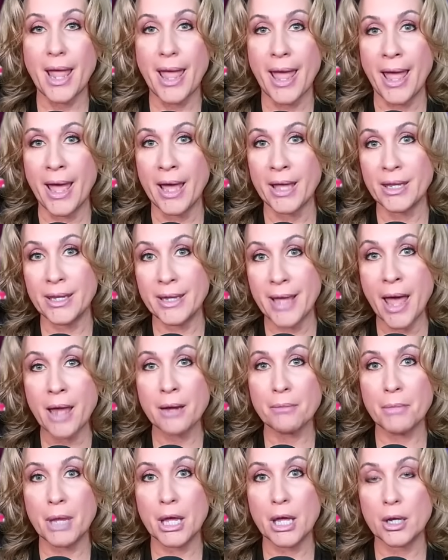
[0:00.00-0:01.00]
And
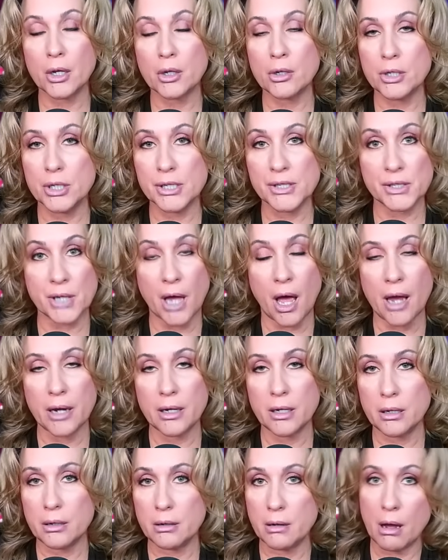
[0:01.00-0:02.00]
Yetman
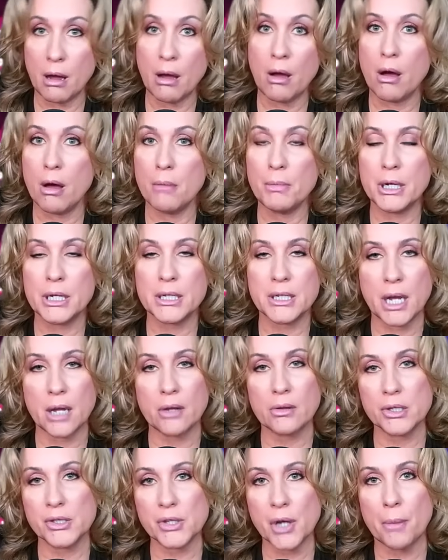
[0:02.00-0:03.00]
decided, oh, I'm going to
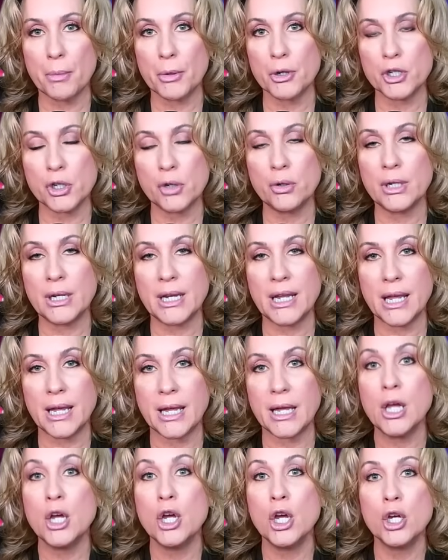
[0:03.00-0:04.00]
take this
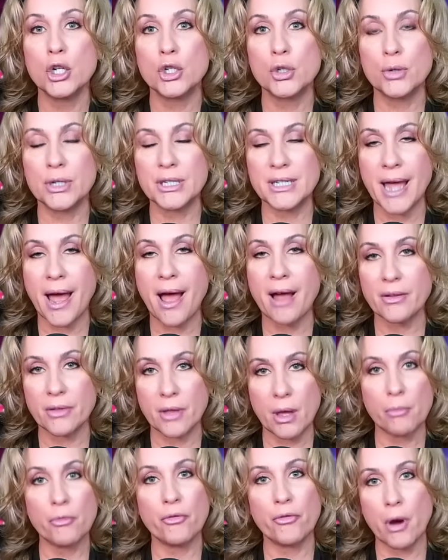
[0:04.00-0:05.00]
opportunity to attack
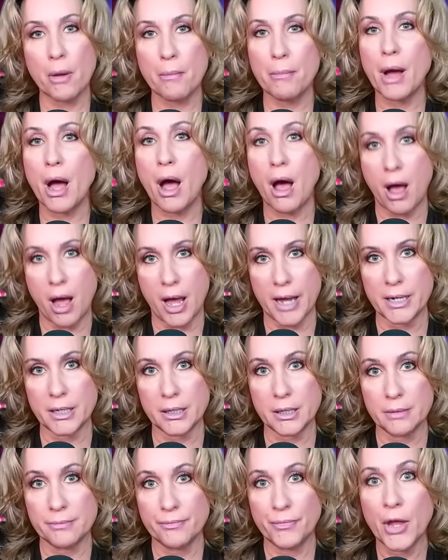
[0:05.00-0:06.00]
them from
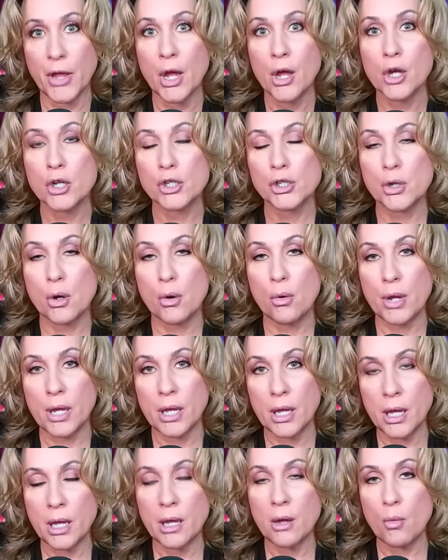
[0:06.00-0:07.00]
behind. So
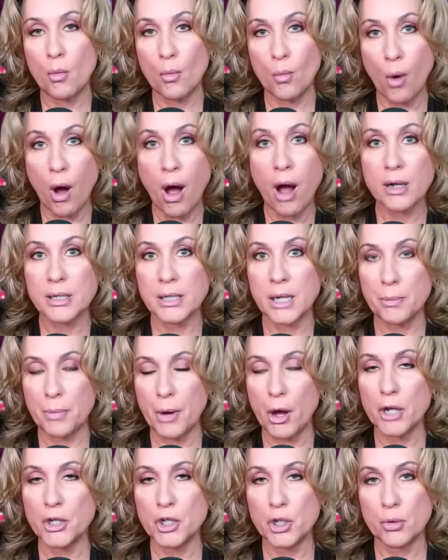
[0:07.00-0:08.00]
he walked up
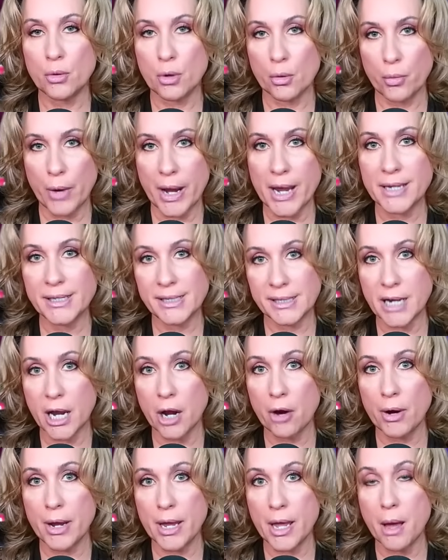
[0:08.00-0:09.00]
onto a raised
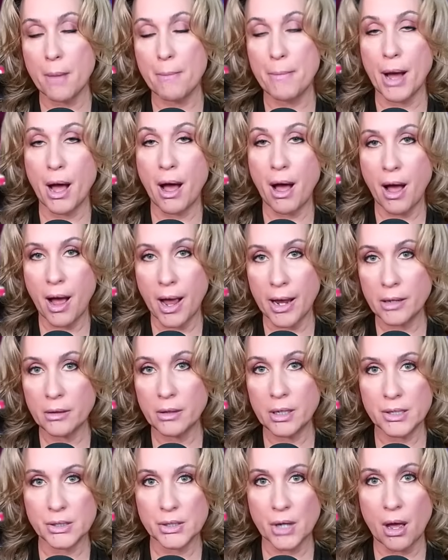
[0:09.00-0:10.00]
area behind
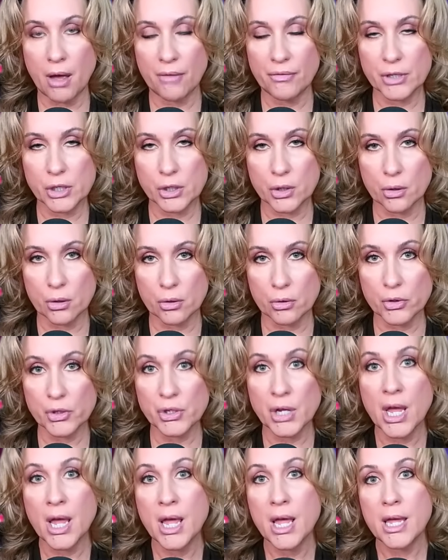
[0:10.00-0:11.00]
these
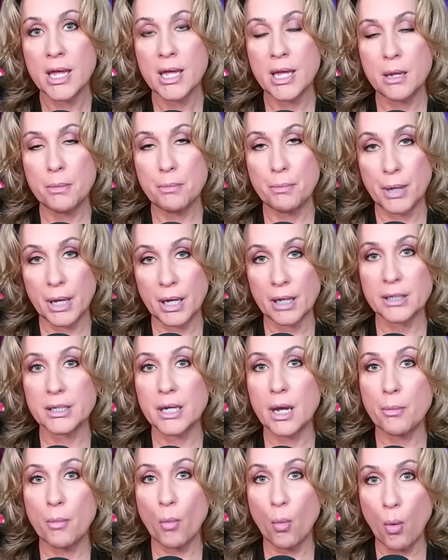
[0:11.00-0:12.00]
officers. He picked
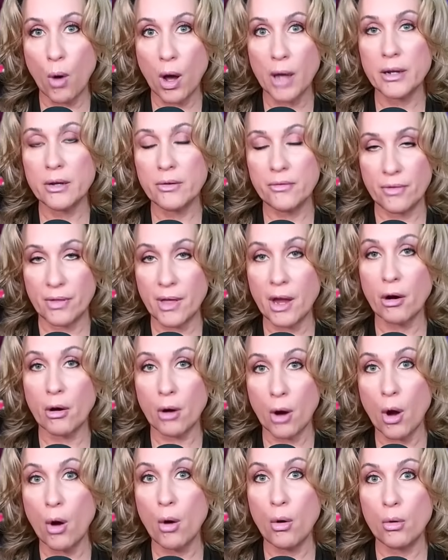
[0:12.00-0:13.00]
up one of
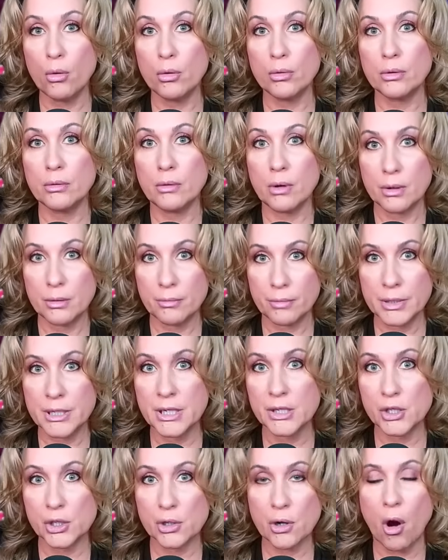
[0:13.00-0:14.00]
their own
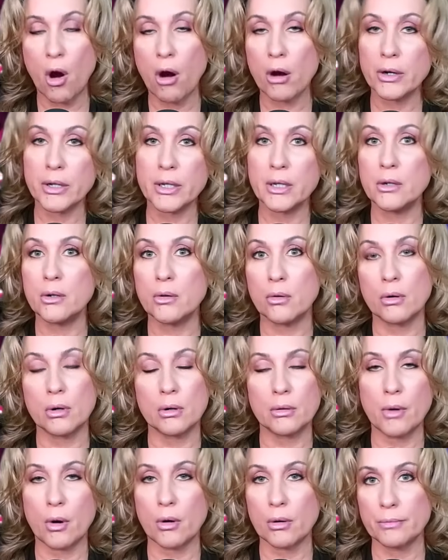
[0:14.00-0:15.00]
discarded or,
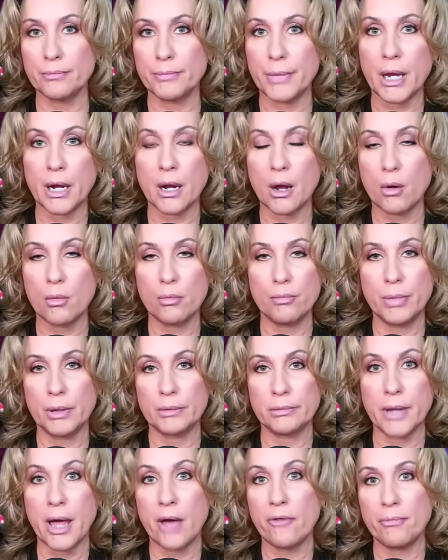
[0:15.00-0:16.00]
or you know,
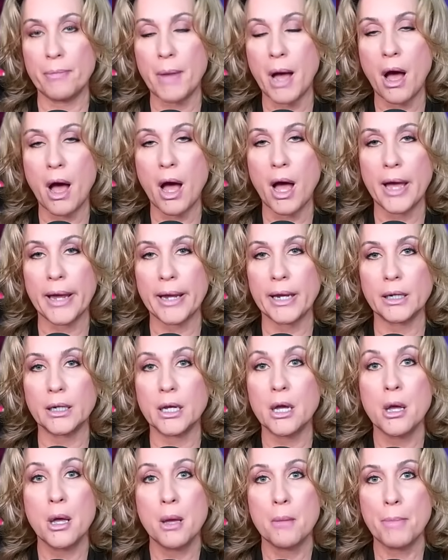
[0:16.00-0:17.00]
left
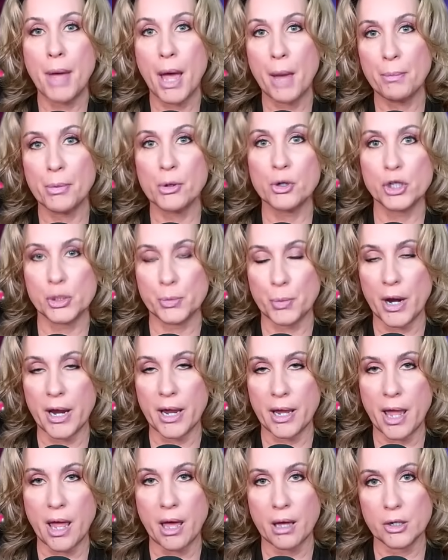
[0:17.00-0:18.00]
behind pepper
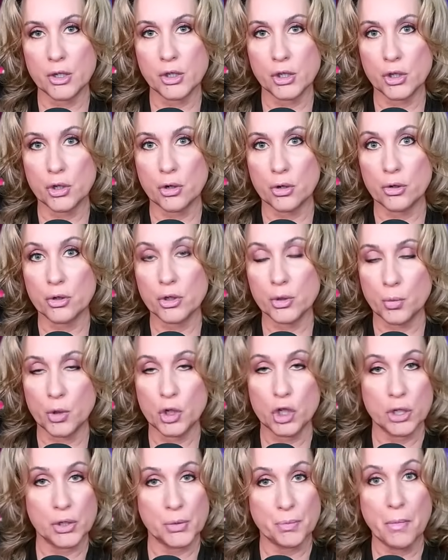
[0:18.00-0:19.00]
spray canisters,
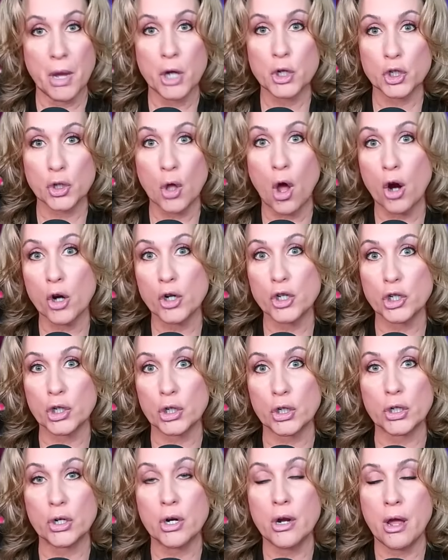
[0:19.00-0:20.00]
which is much
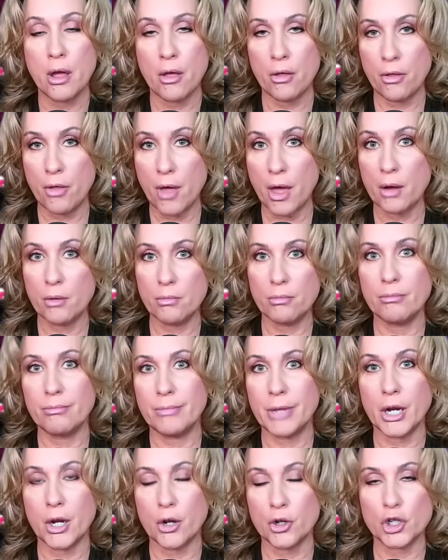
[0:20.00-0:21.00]
larger than,
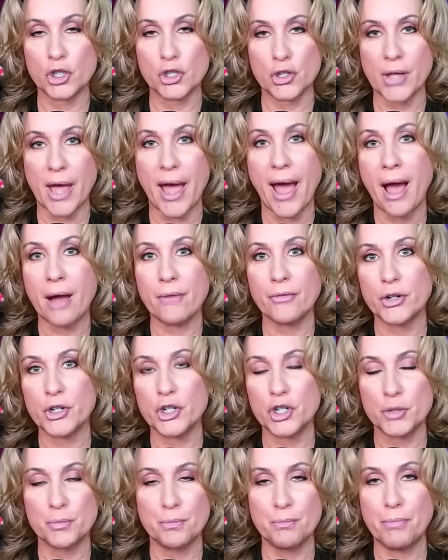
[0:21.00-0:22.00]
you know, just the
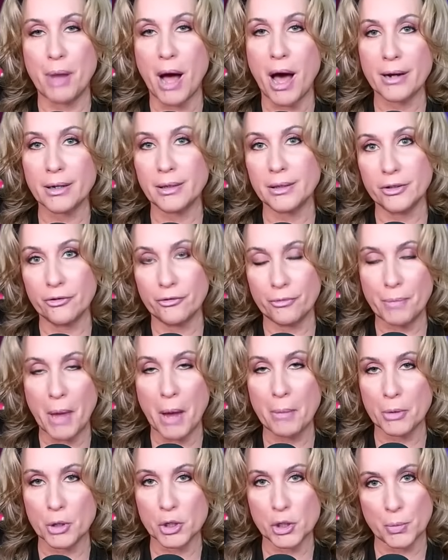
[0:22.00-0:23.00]
average bottle of
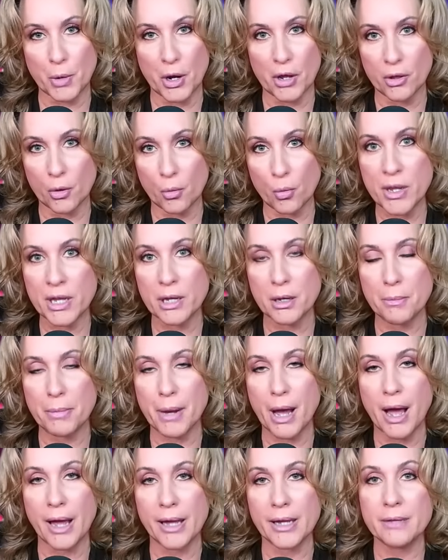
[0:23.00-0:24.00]
pepper spray that we could
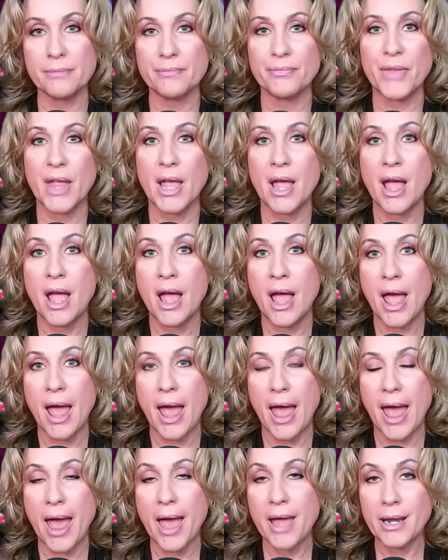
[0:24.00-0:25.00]
buy.
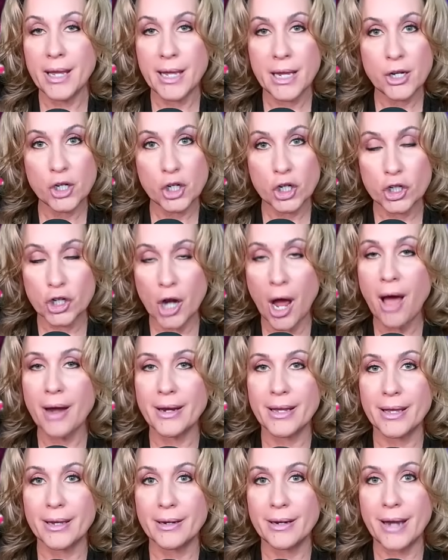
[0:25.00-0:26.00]
And he shot
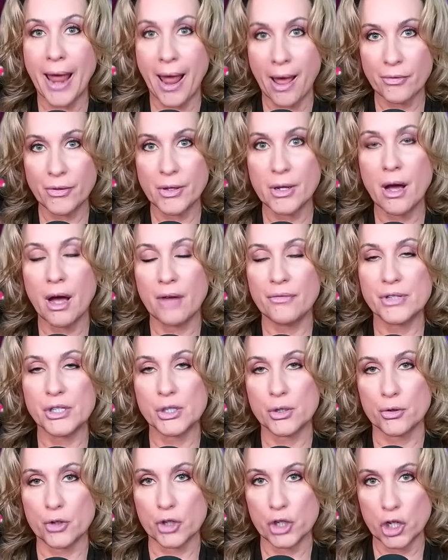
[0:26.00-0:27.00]
it at the
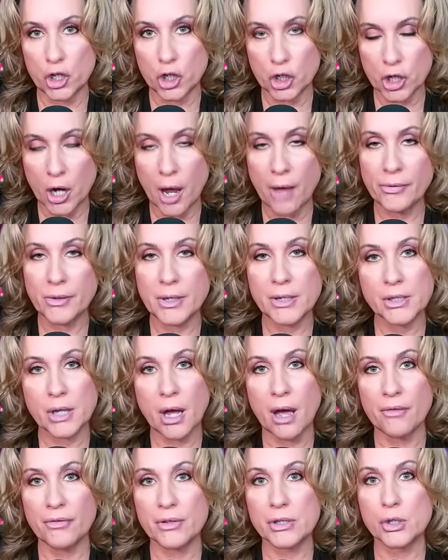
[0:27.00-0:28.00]
officers. He shot these
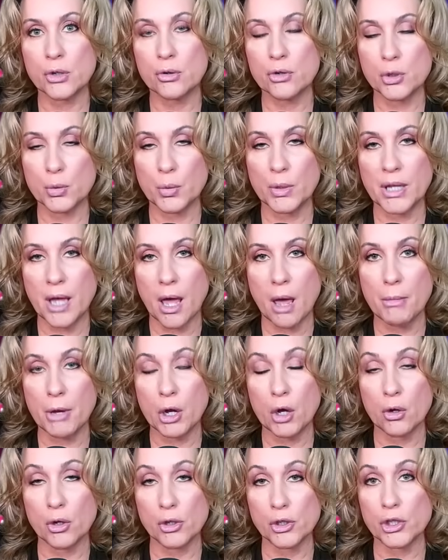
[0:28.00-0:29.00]
officers with
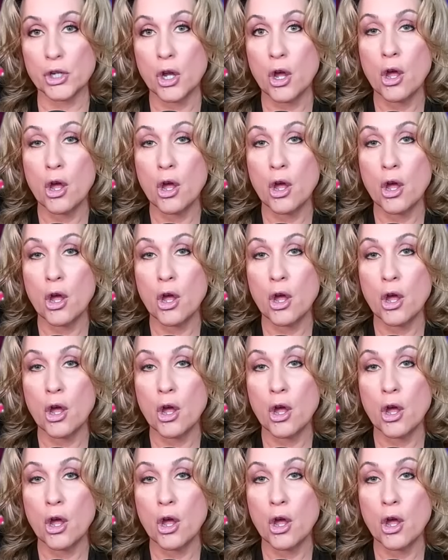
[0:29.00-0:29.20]
chemicals